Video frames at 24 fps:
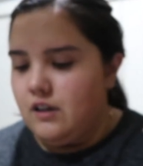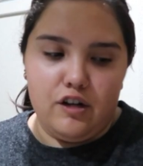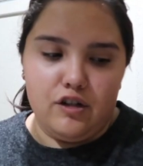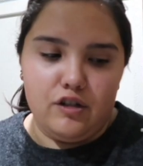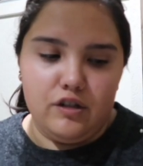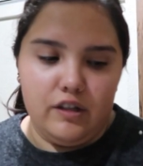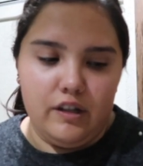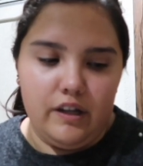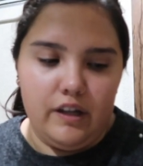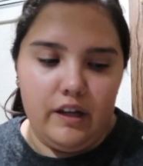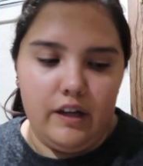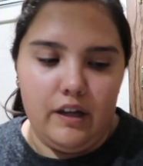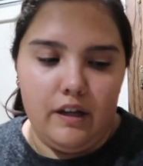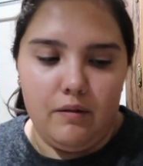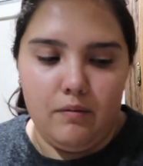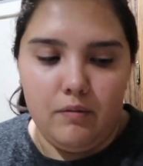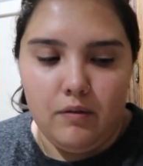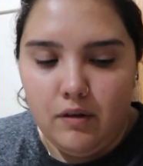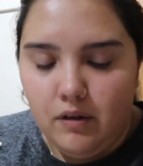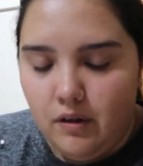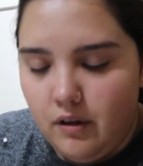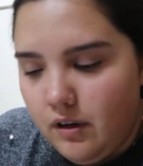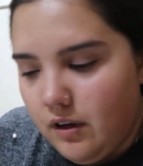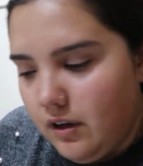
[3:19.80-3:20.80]
Actually,
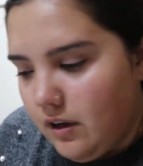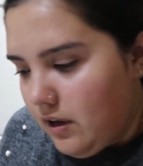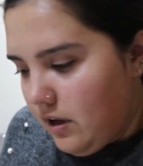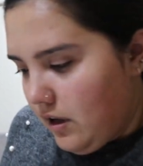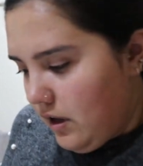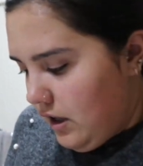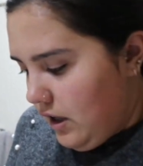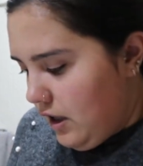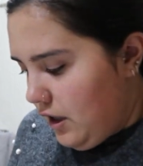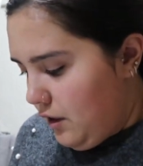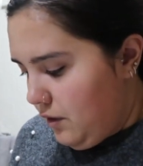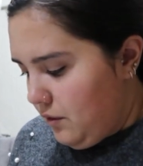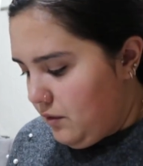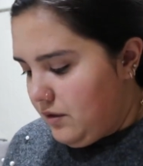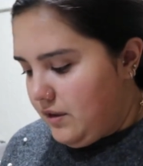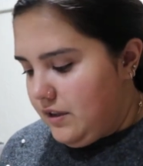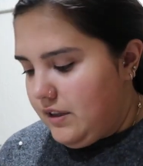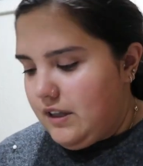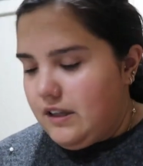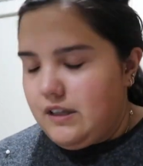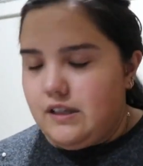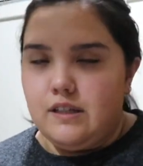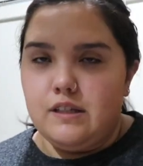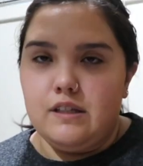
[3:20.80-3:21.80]
use
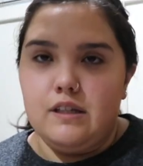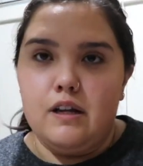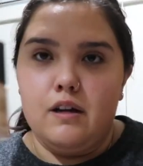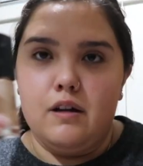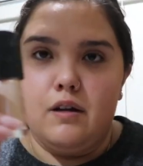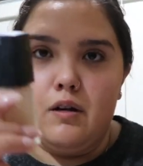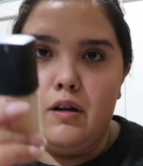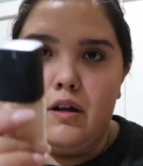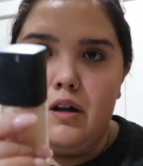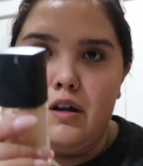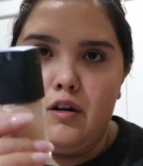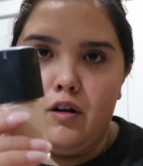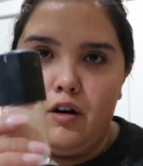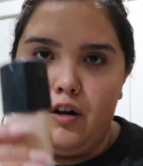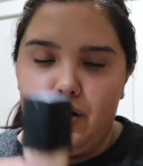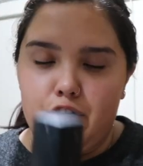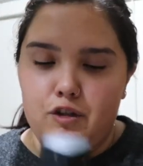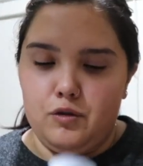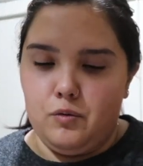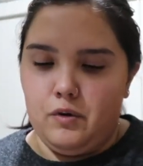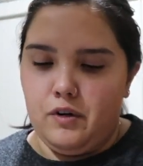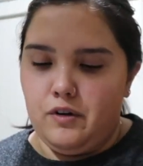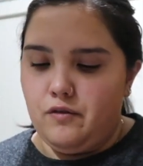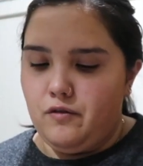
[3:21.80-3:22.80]
this
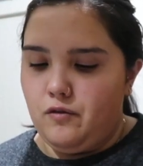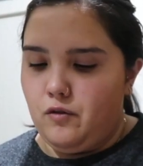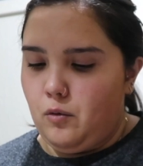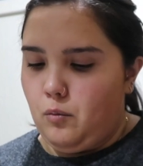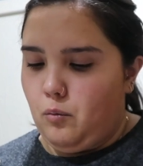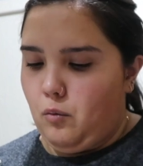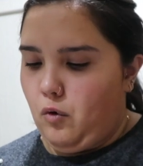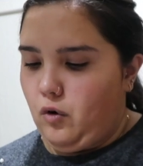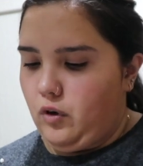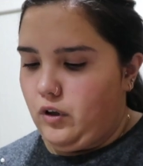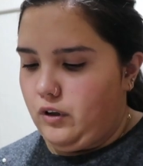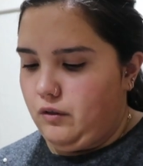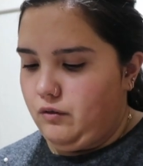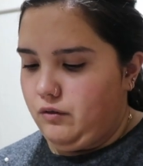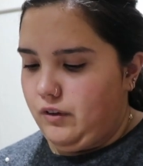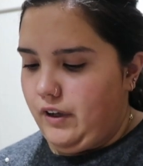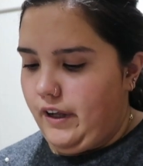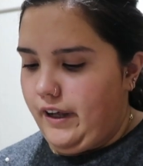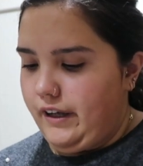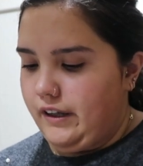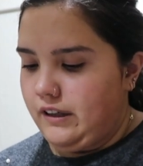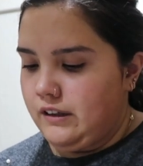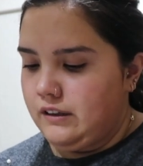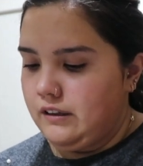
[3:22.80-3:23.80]
NARS one for more of
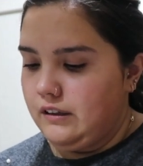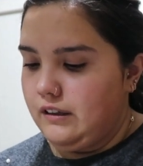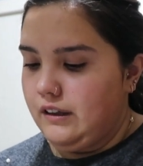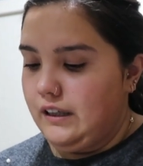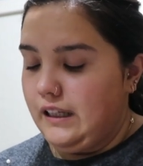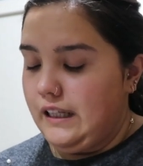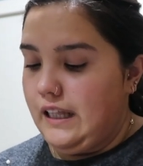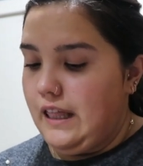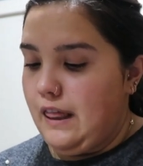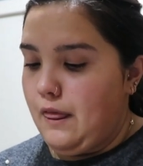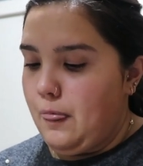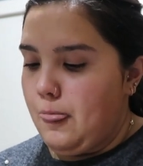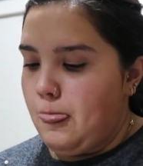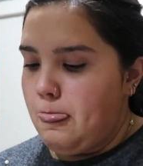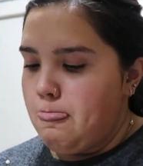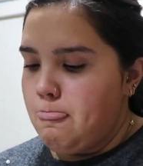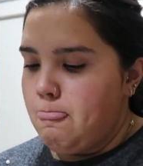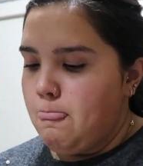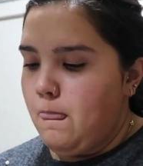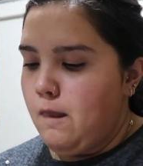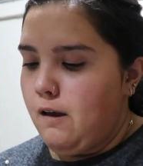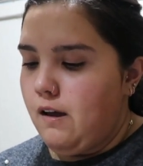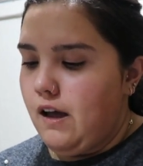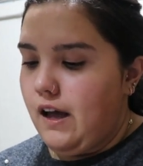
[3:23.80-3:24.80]
like
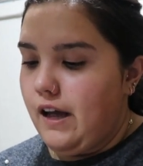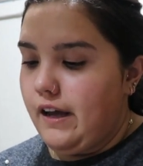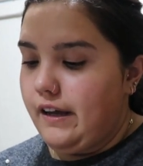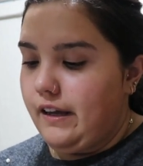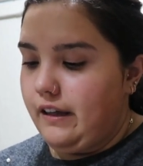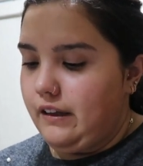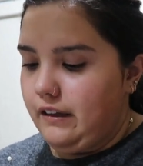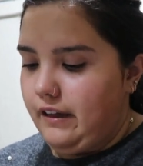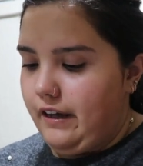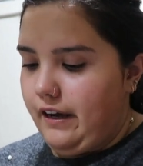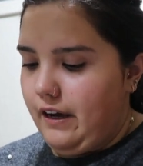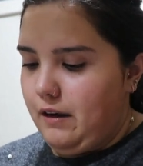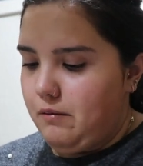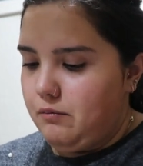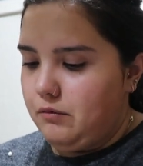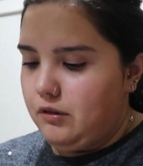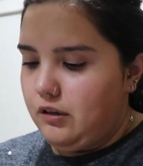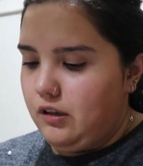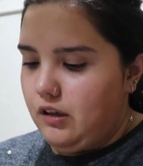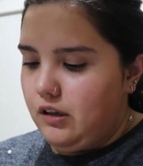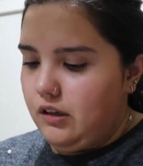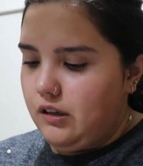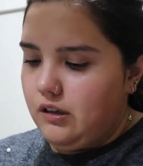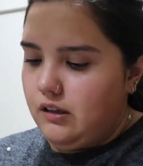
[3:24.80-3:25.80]
a
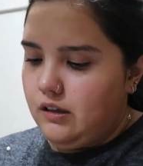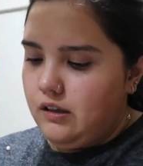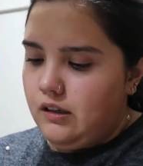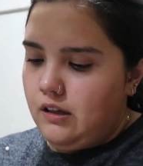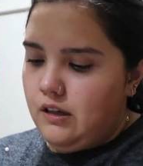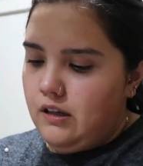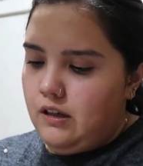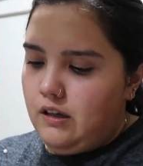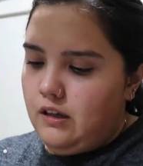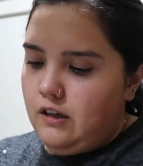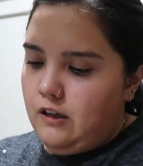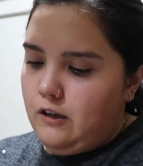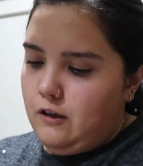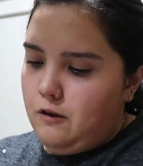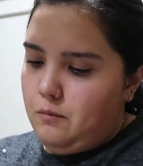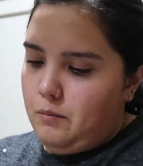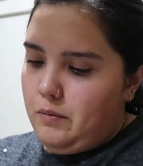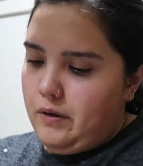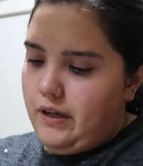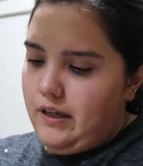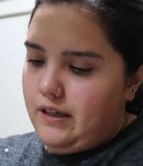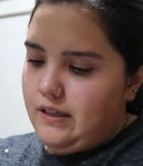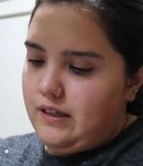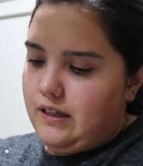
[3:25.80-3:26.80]
glam look,
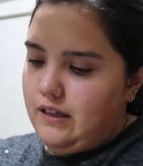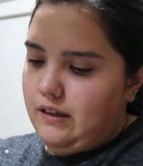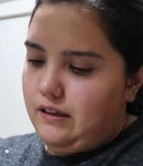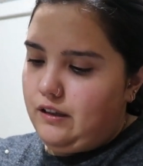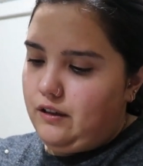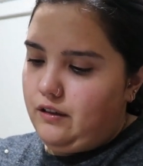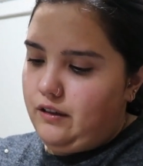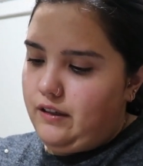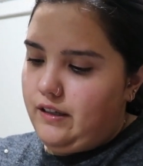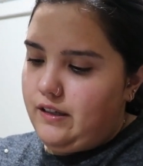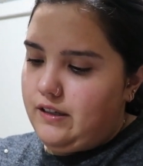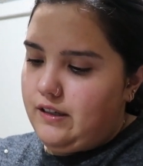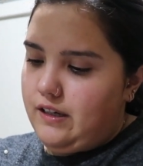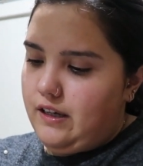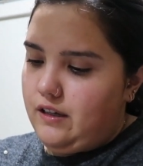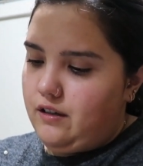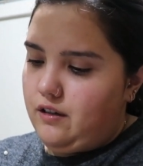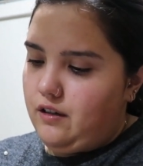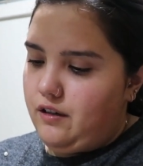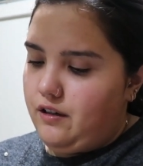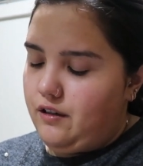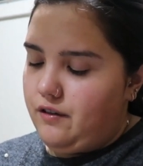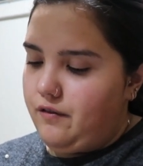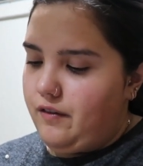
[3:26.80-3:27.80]
because it literally
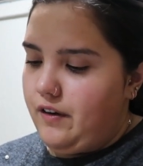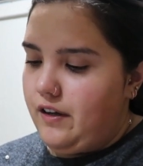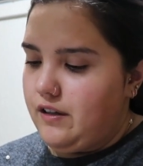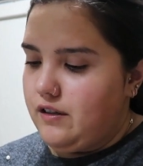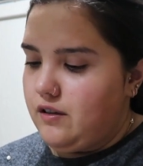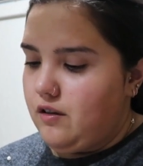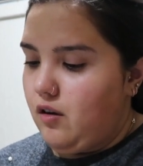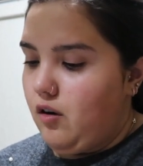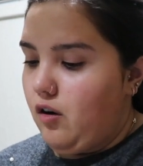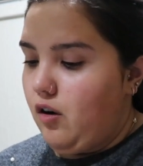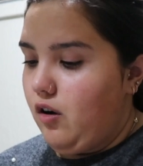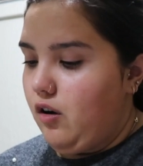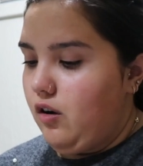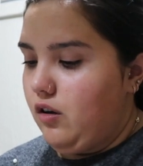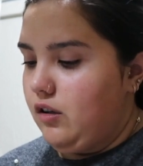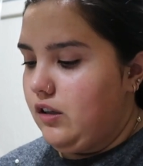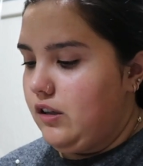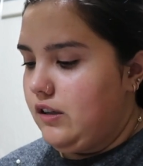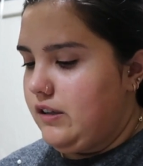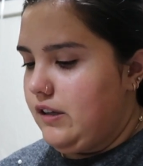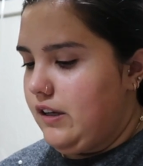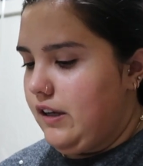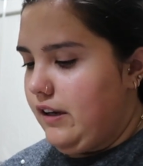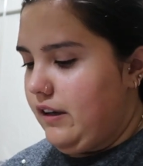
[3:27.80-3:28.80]
stays on your face all
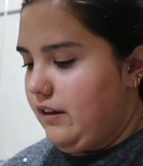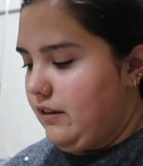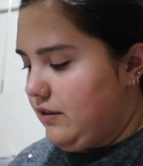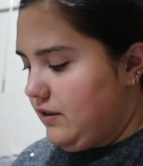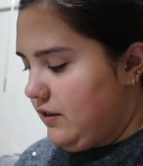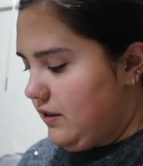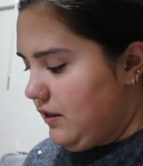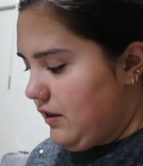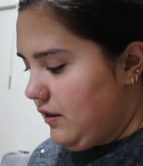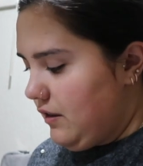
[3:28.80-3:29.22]
the day.